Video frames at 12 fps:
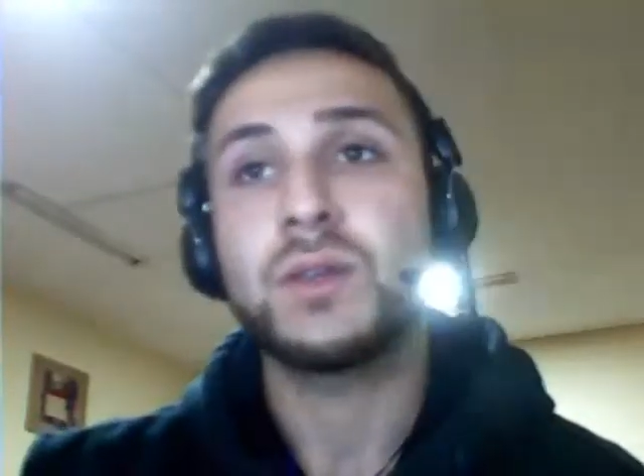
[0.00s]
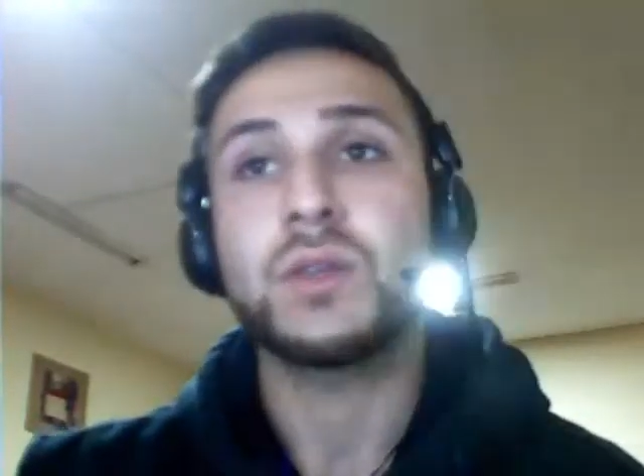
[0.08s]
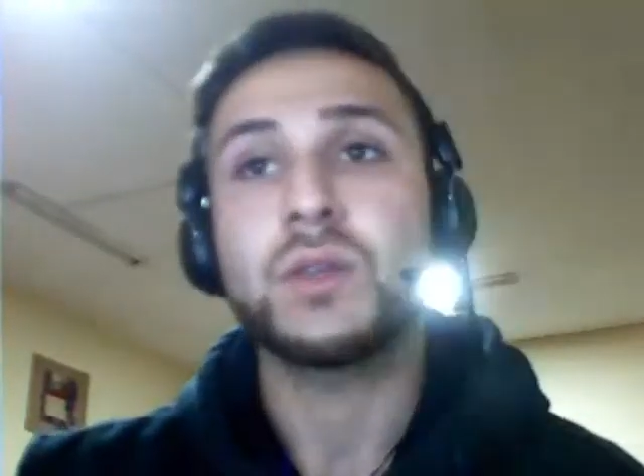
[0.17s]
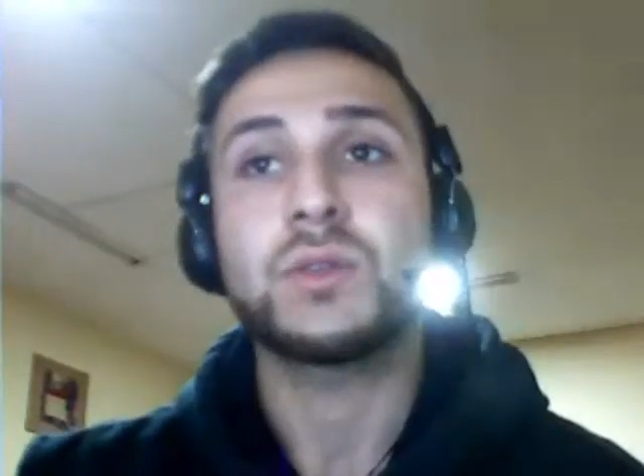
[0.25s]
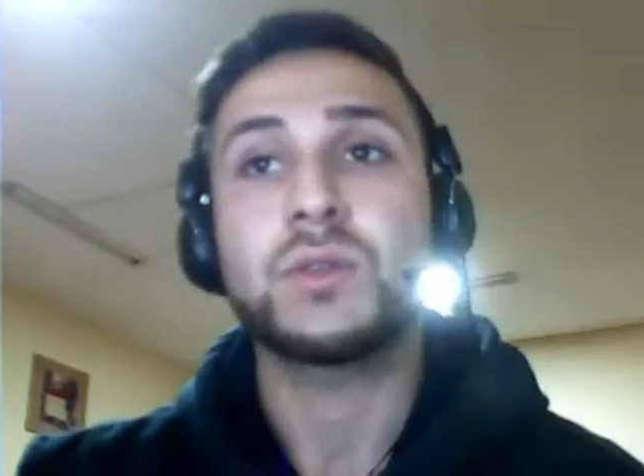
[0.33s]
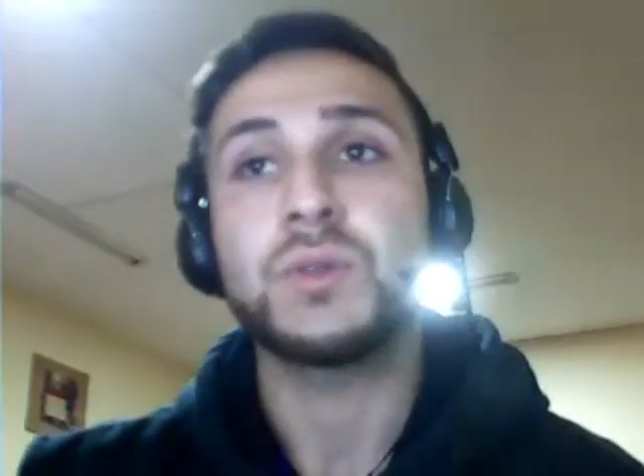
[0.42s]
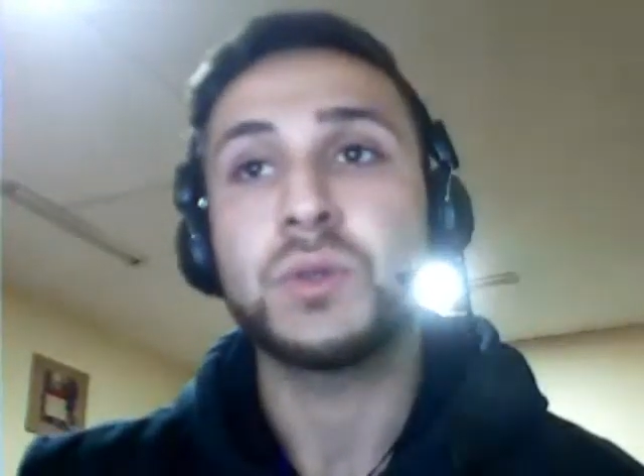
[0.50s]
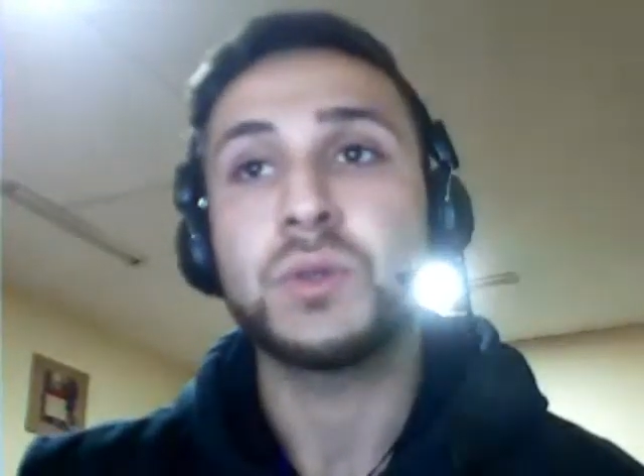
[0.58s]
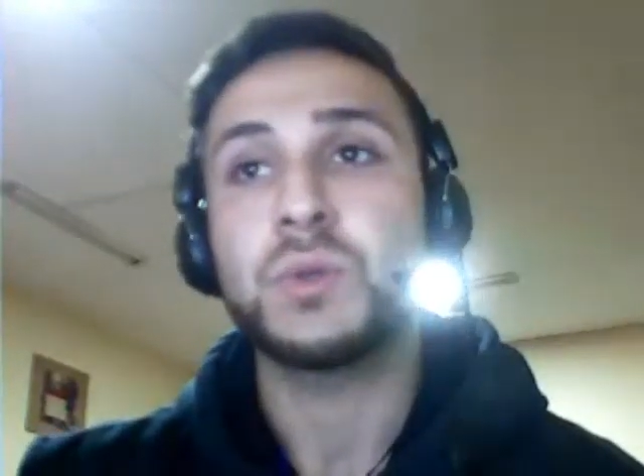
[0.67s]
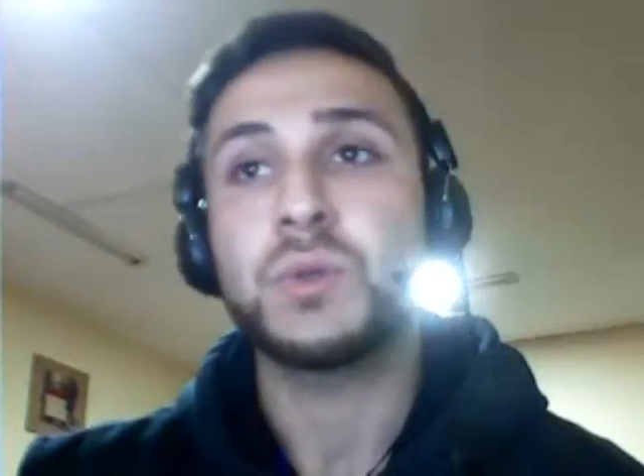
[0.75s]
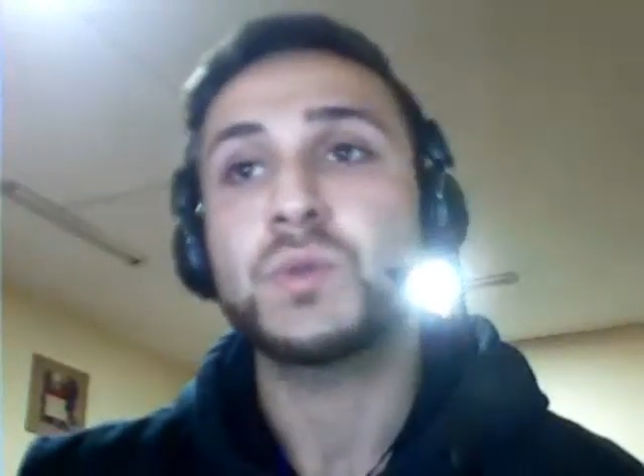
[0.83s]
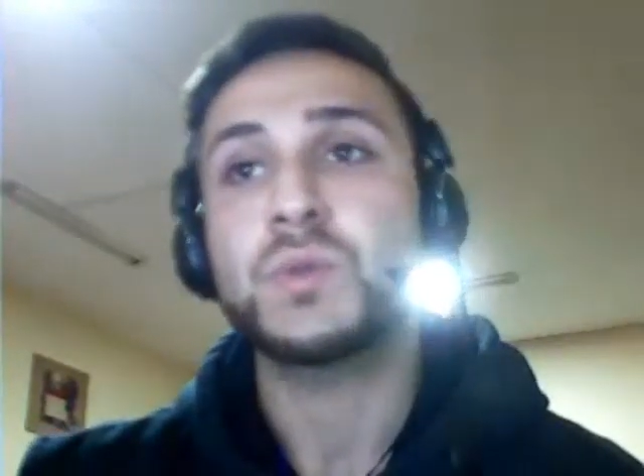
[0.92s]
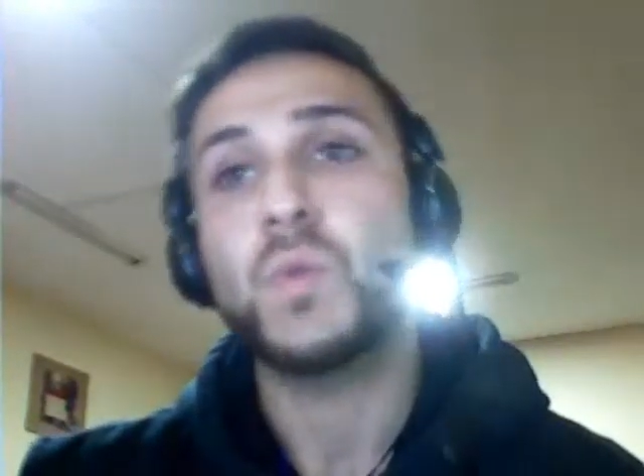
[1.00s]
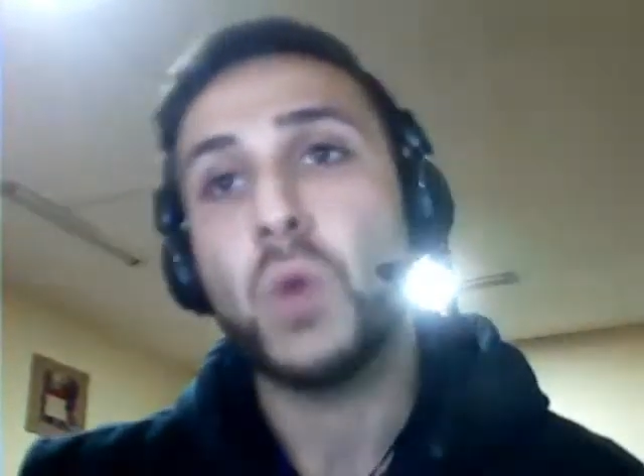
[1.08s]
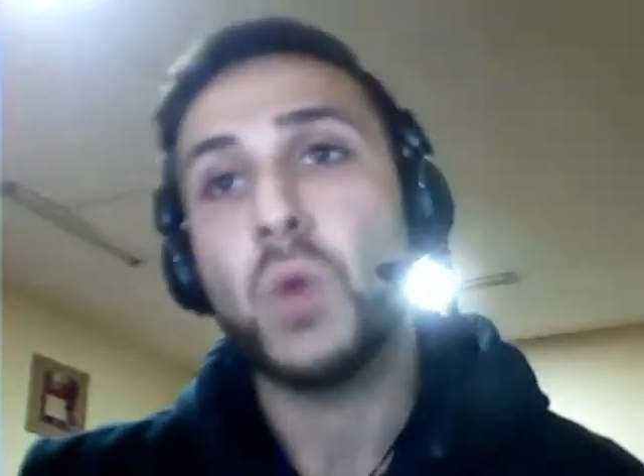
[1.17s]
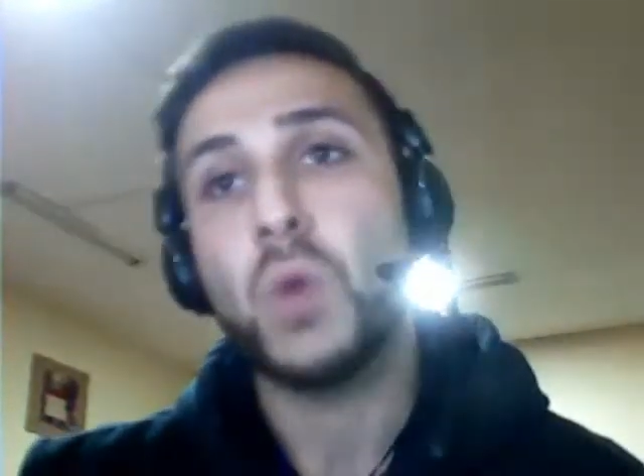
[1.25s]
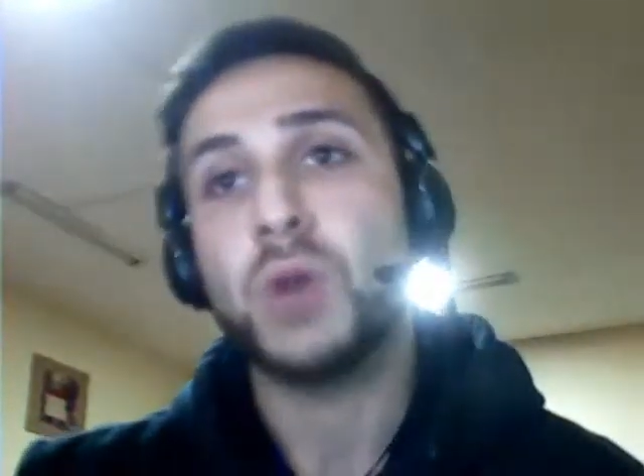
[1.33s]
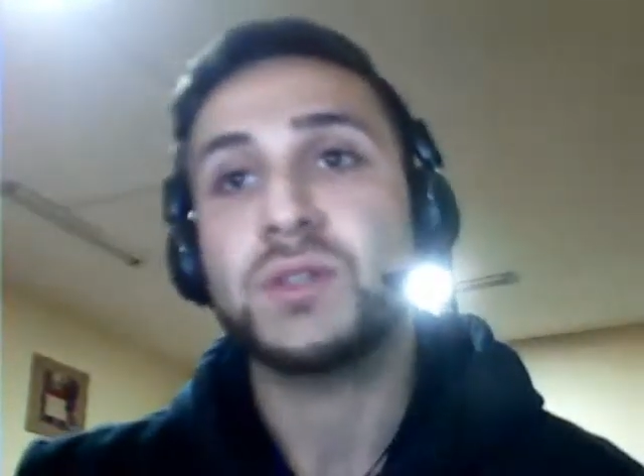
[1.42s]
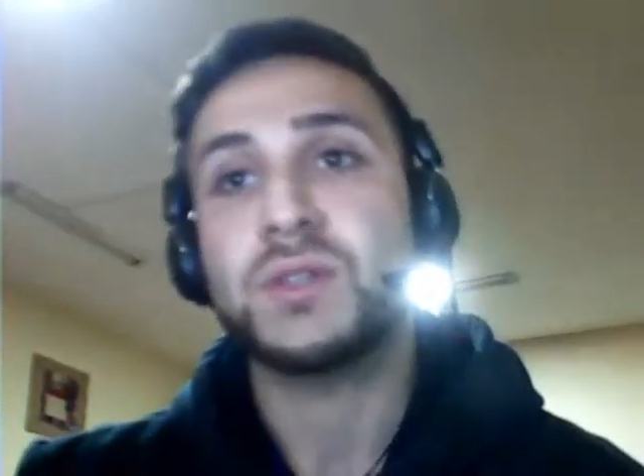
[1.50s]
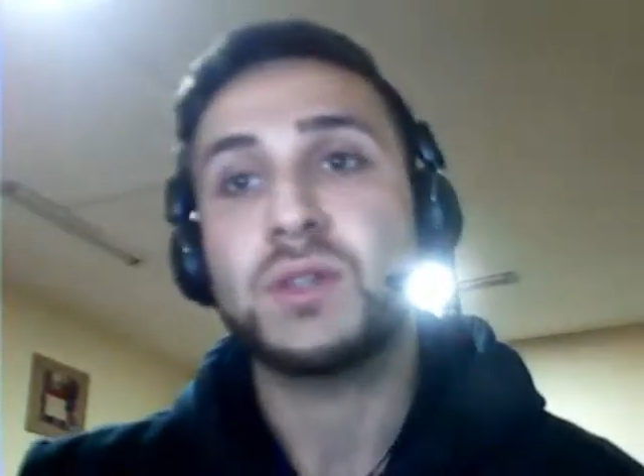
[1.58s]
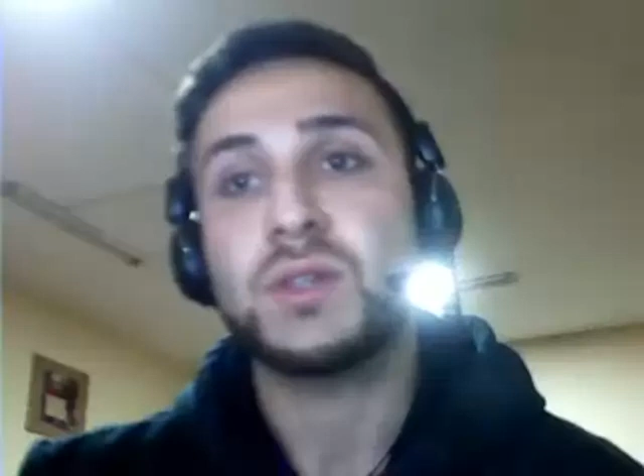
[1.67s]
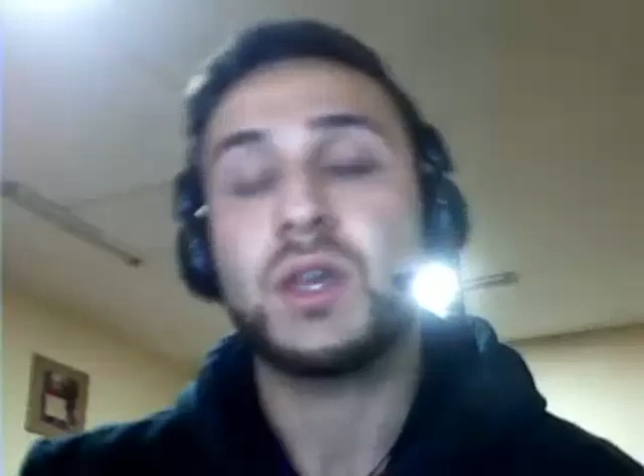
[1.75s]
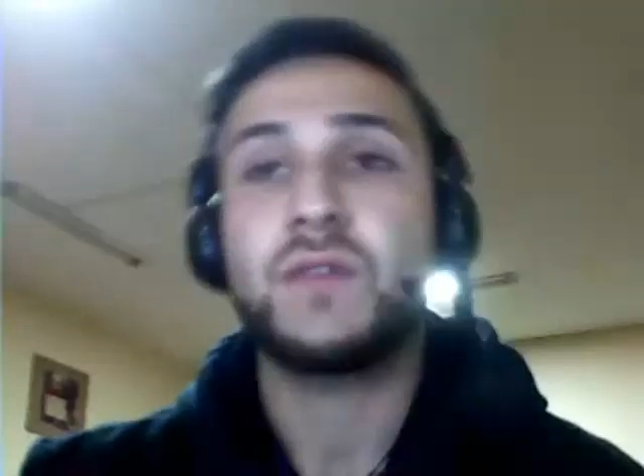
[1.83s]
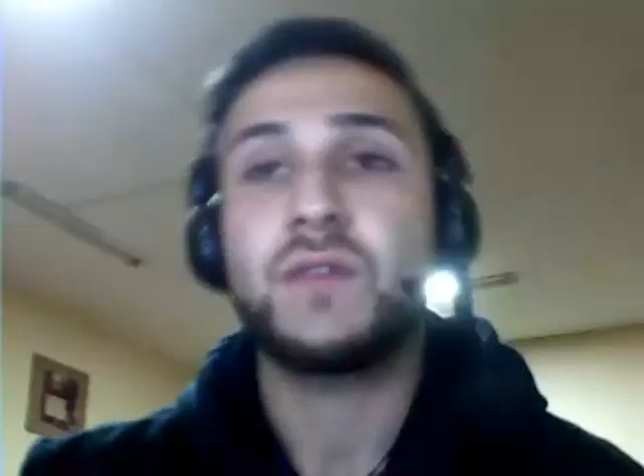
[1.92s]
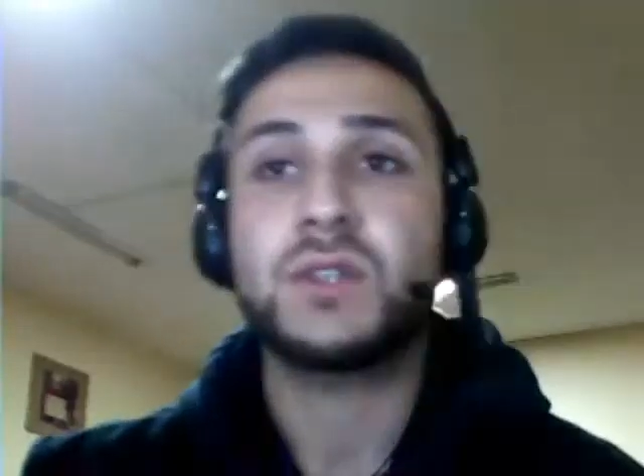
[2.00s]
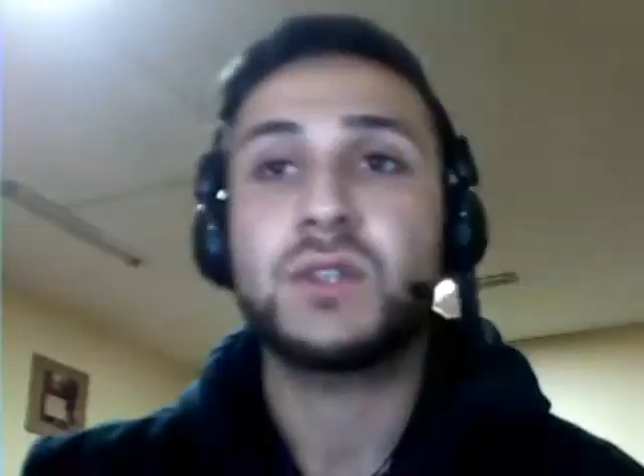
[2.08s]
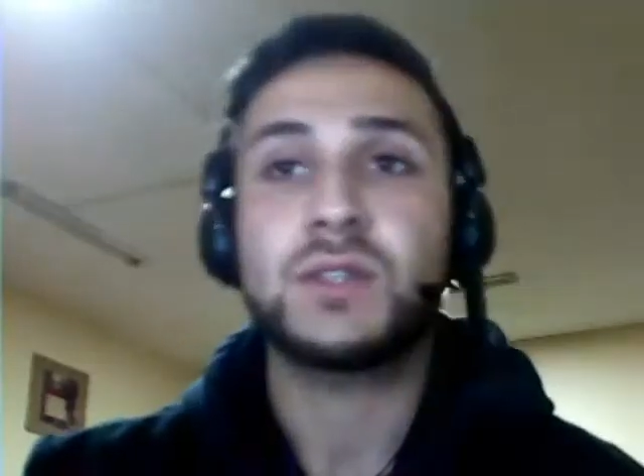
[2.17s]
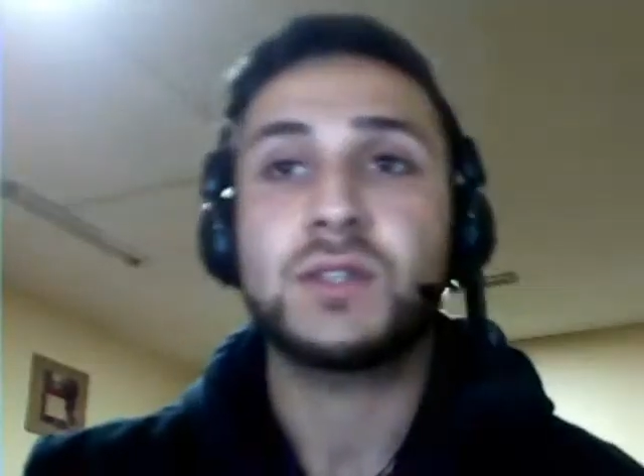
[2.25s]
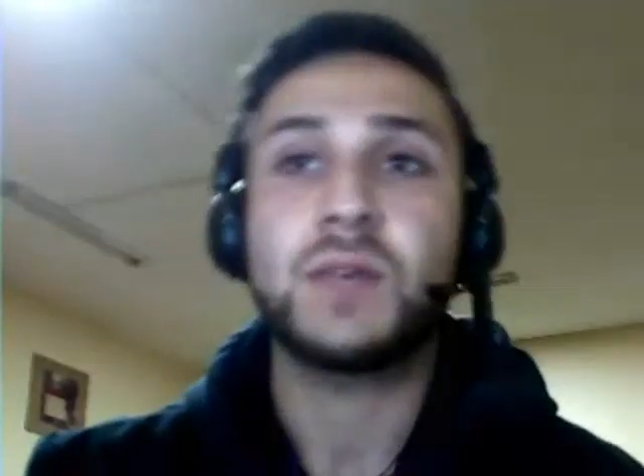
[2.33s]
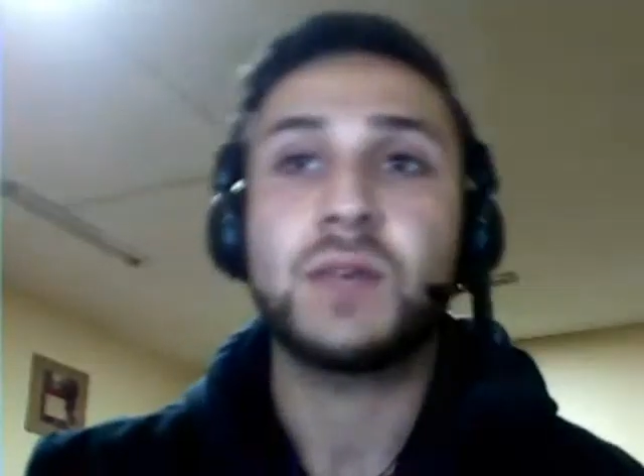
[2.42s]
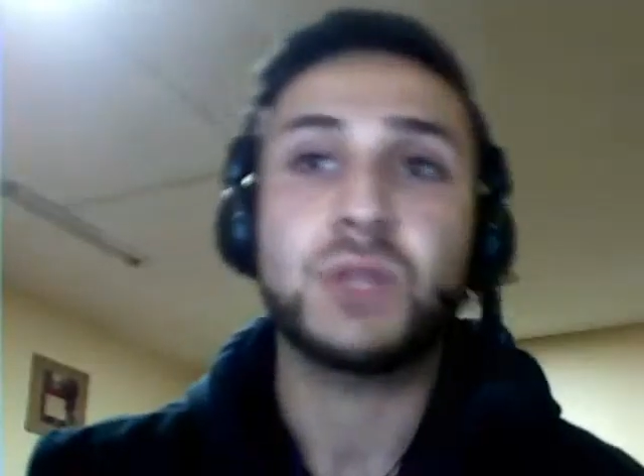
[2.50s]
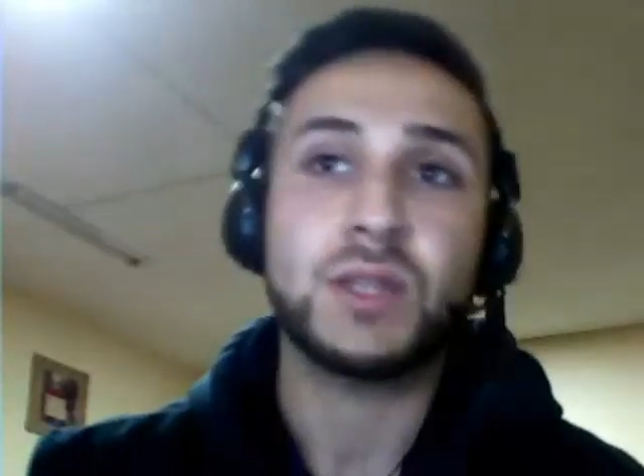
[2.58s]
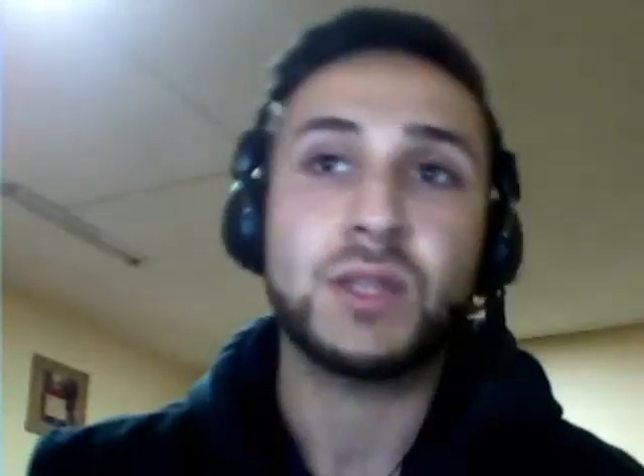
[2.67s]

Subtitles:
we need to use was.